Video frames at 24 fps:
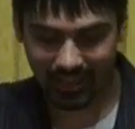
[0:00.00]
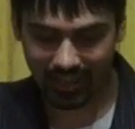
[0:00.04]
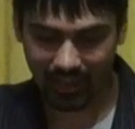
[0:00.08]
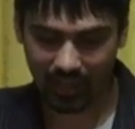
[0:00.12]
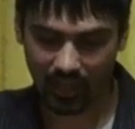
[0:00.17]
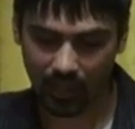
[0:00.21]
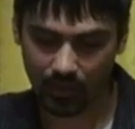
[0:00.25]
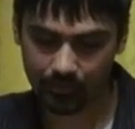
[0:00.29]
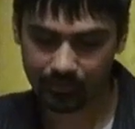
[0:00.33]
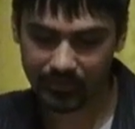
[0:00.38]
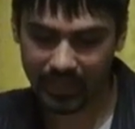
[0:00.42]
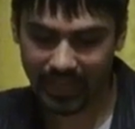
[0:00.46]

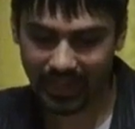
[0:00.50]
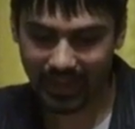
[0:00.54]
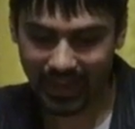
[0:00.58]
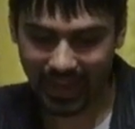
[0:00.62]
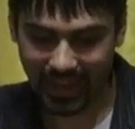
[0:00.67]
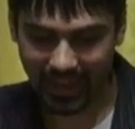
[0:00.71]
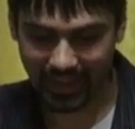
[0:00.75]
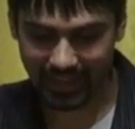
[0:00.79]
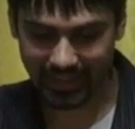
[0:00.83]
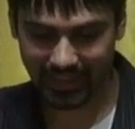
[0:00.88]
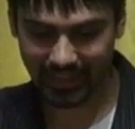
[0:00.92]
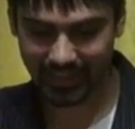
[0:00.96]
Um,
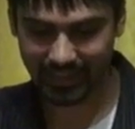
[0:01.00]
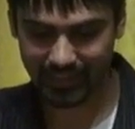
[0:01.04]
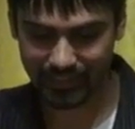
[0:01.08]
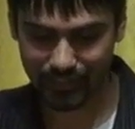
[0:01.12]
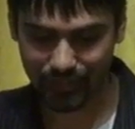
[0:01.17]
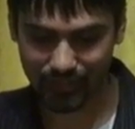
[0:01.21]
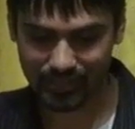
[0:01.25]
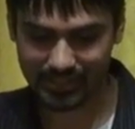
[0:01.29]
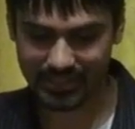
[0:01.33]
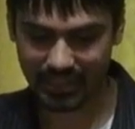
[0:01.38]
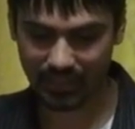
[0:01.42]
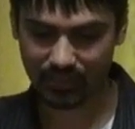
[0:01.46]
and, and it
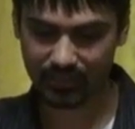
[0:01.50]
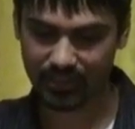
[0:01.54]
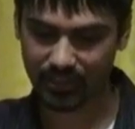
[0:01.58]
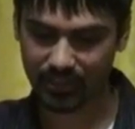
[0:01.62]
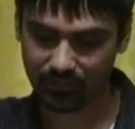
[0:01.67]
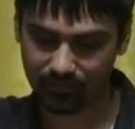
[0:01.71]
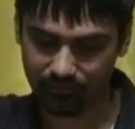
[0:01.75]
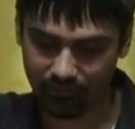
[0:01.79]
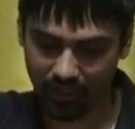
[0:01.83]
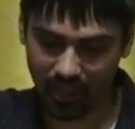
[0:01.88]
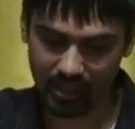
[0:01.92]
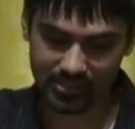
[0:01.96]
turns out, you
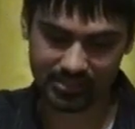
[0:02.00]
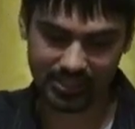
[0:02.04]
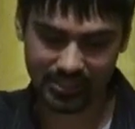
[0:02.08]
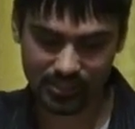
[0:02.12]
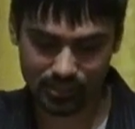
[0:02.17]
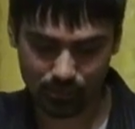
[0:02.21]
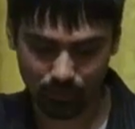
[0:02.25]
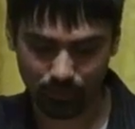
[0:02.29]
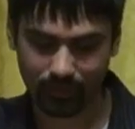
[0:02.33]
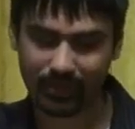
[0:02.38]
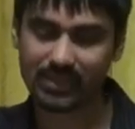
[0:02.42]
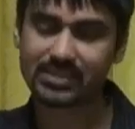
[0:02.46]
know, faucets,
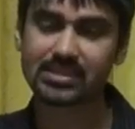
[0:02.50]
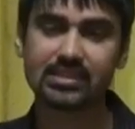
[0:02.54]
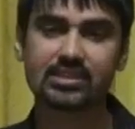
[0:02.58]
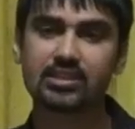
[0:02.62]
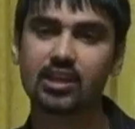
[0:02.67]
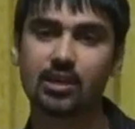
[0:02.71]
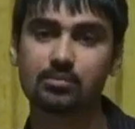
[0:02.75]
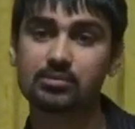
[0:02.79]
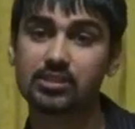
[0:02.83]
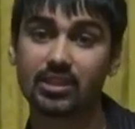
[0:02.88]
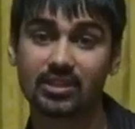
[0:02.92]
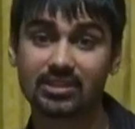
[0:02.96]
toilets, and
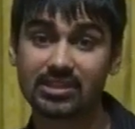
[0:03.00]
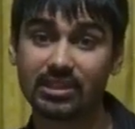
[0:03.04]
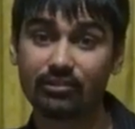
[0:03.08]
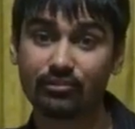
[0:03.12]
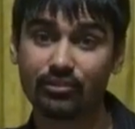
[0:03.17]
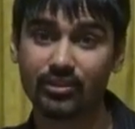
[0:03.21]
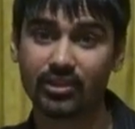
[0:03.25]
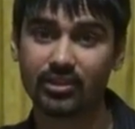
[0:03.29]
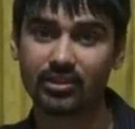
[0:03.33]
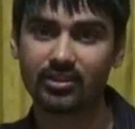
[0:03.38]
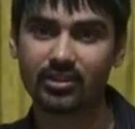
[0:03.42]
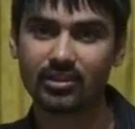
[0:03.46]
tubs look
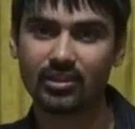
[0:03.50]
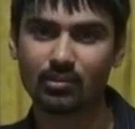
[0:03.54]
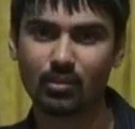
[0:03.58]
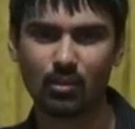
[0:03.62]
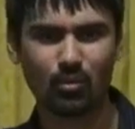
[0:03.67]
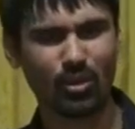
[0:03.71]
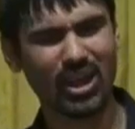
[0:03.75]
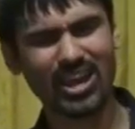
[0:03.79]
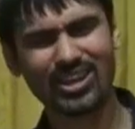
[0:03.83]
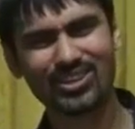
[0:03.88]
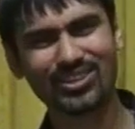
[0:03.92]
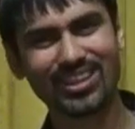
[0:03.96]
different. Well,
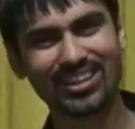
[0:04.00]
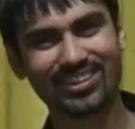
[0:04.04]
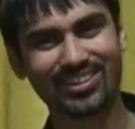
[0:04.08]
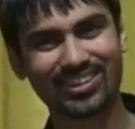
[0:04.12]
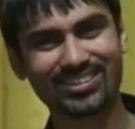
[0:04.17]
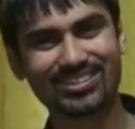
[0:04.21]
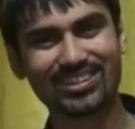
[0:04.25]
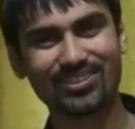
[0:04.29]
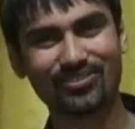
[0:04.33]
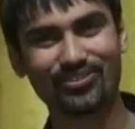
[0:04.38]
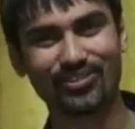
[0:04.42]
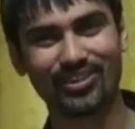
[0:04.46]
why do they
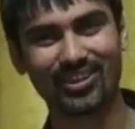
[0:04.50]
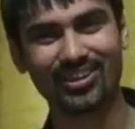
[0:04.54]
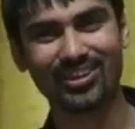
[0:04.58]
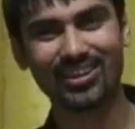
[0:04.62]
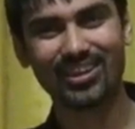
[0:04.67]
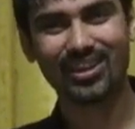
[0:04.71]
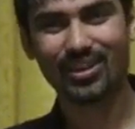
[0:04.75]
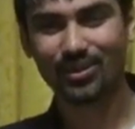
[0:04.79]
look different?